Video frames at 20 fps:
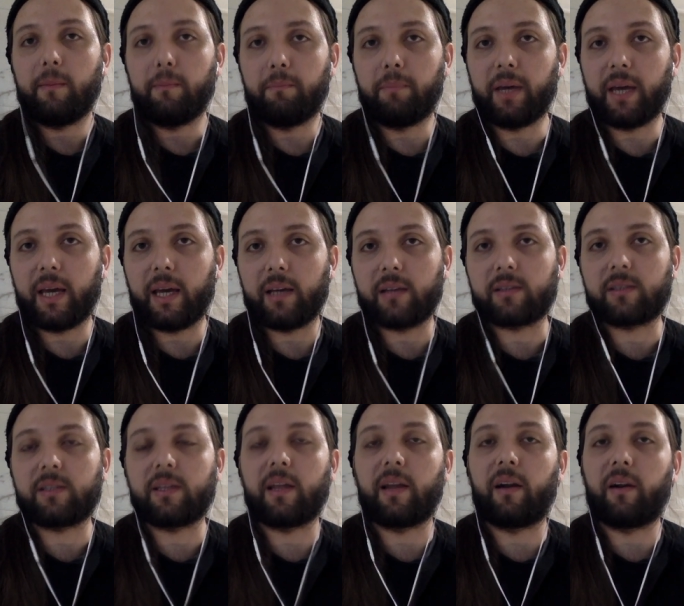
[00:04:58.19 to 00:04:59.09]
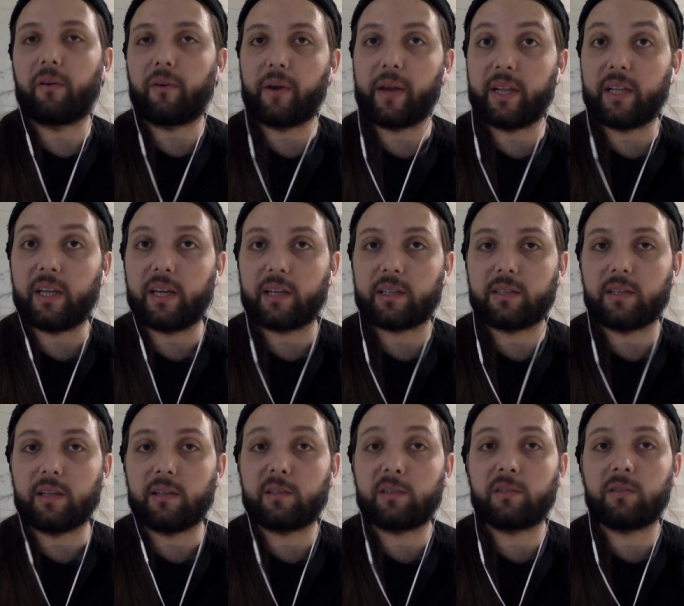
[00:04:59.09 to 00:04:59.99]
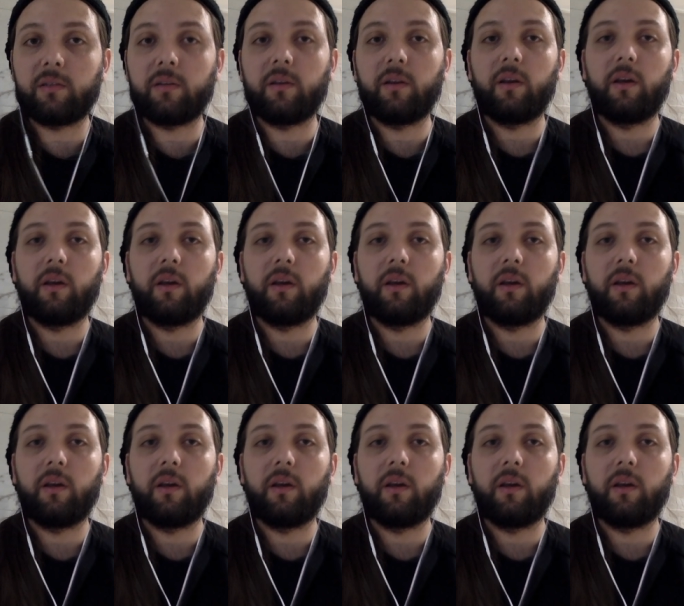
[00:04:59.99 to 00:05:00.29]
beings that already exist.